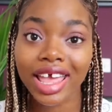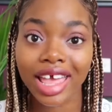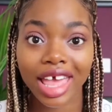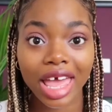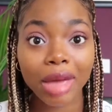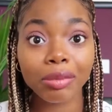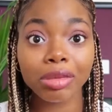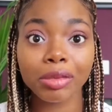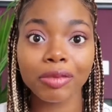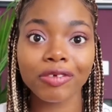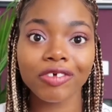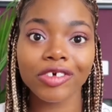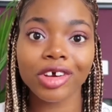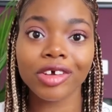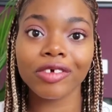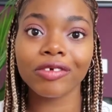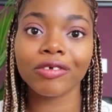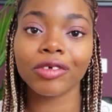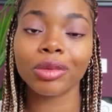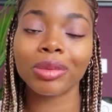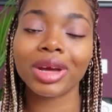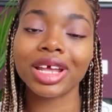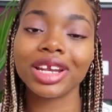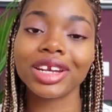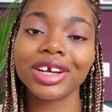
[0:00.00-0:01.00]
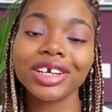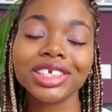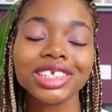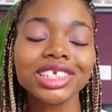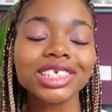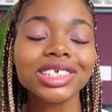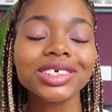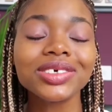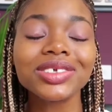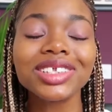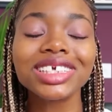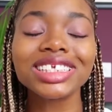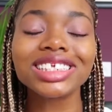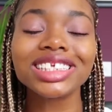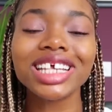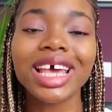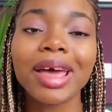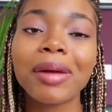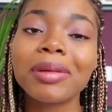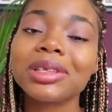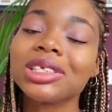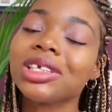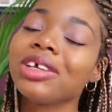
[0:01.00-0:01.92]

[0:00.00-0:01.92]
and prepare for my nursing school exam.